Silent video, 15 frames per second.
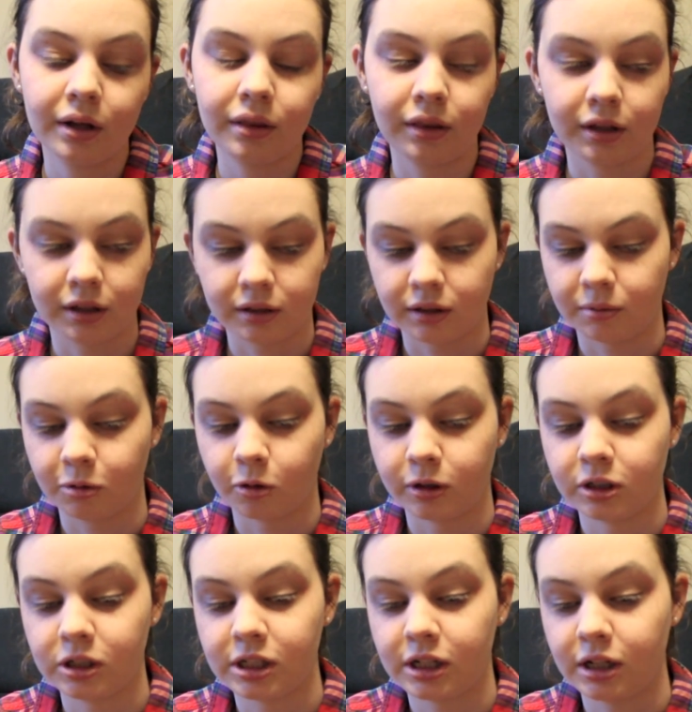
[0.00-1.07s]
Then I'm going
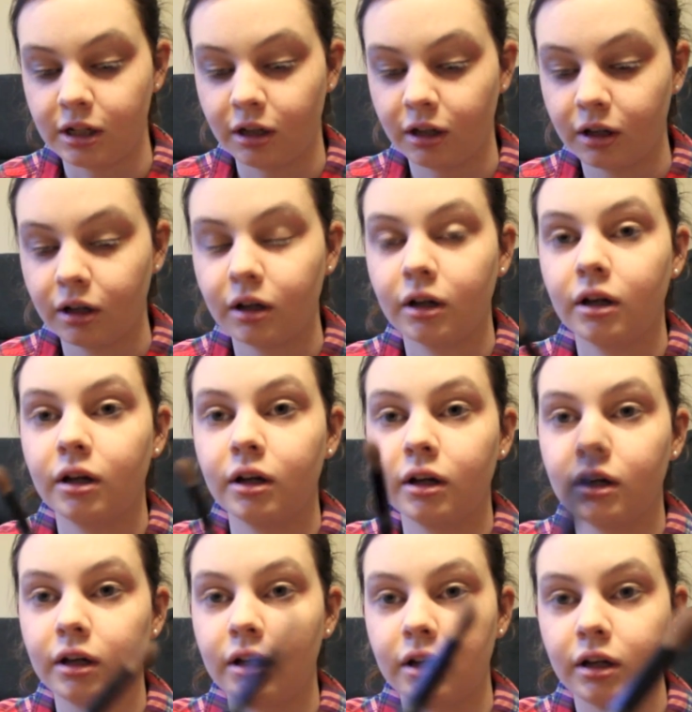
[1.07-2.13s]
to take
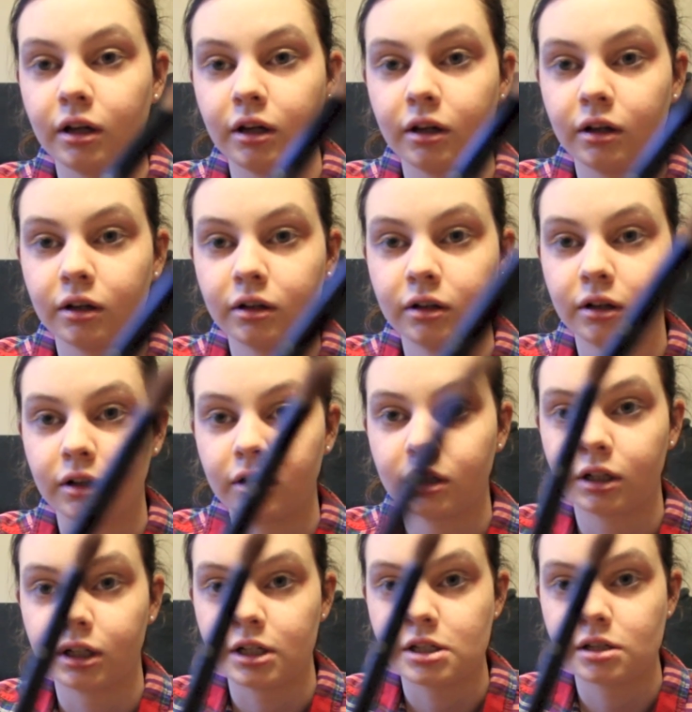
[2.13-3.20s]
a
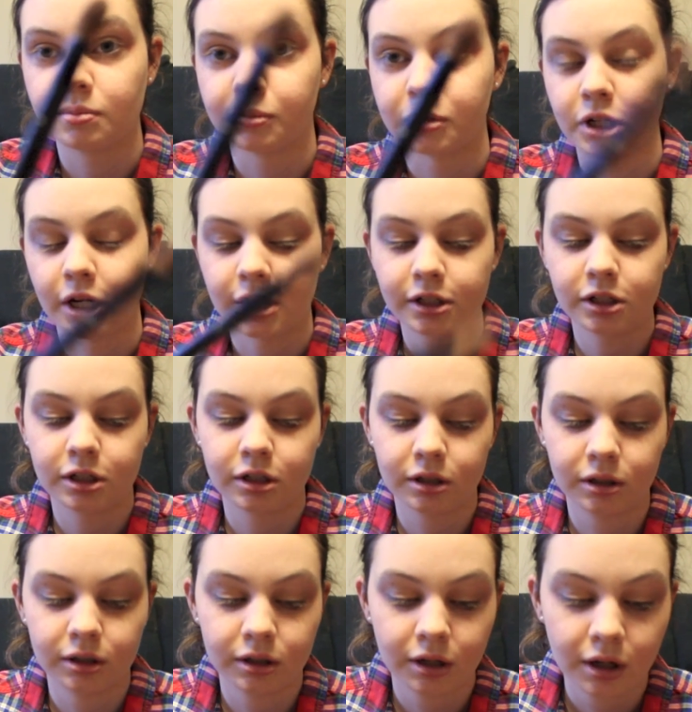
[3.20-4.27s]
crease brush,
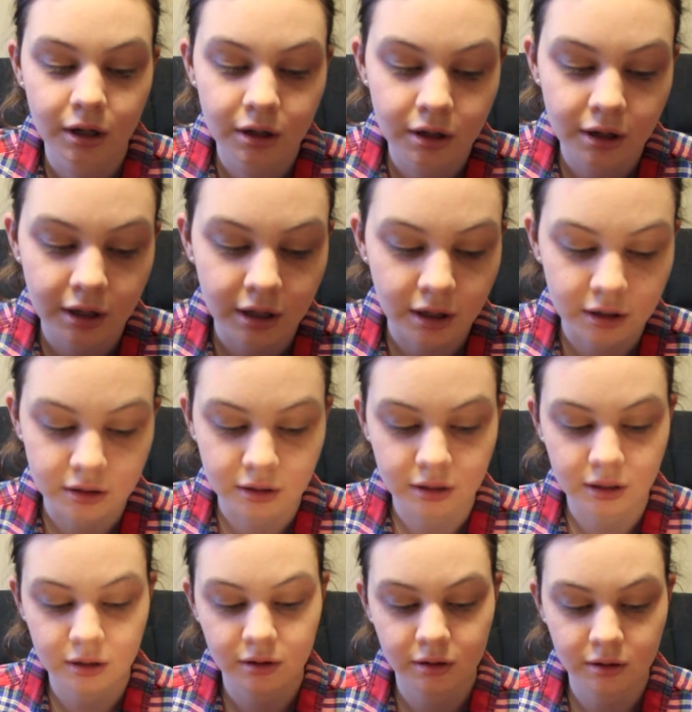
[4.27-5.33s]
and
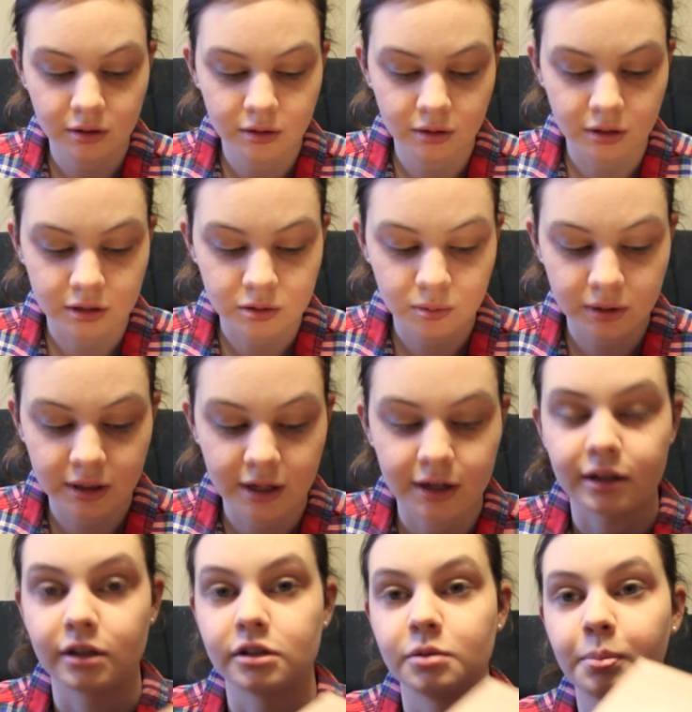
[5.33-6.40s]
this one
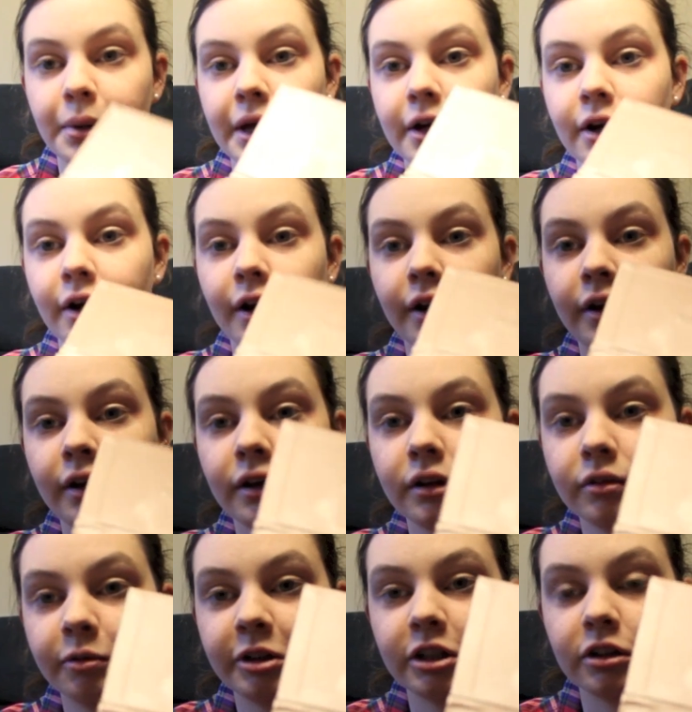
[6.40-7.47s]
has hair in it,
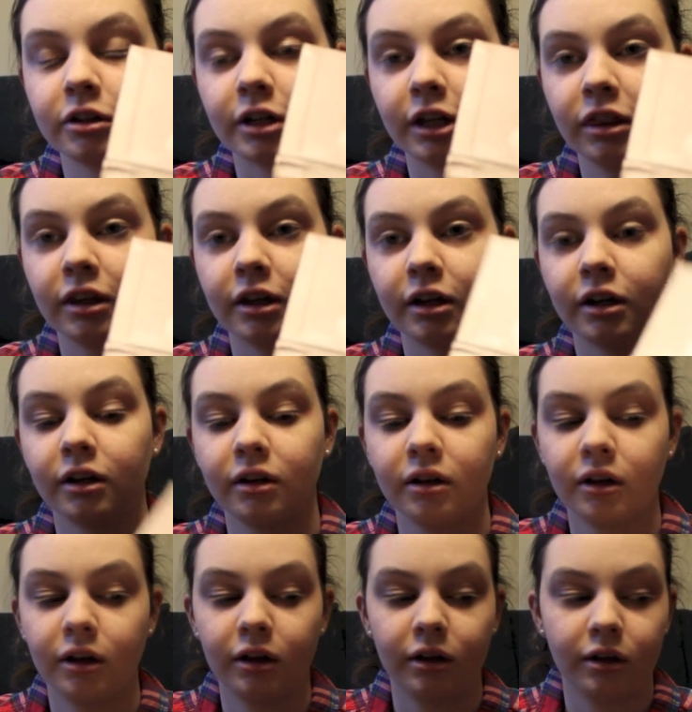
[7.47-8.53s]
which is right there.
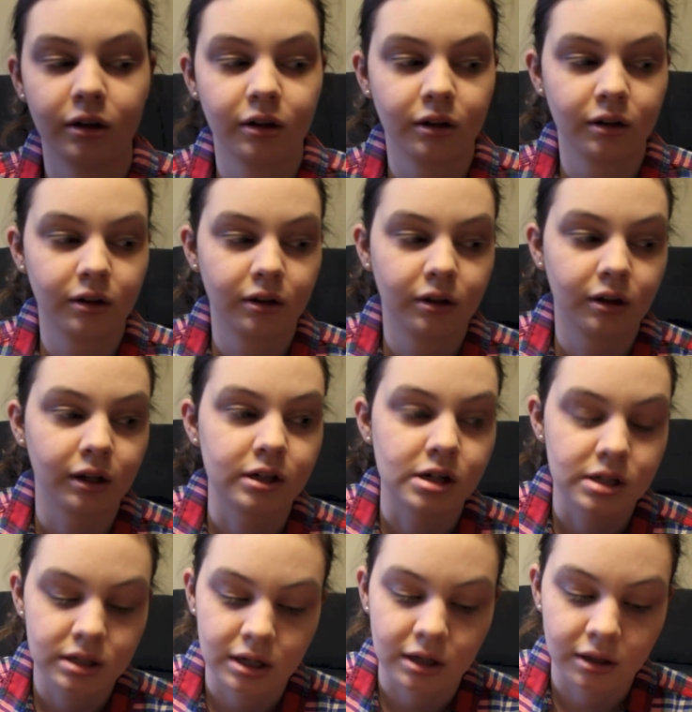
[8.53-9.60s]
I
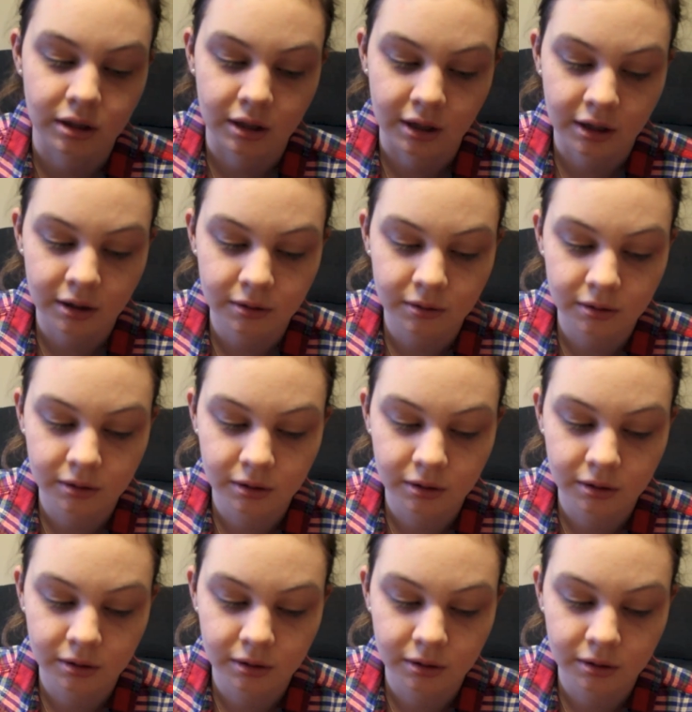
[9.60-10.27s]
just take that.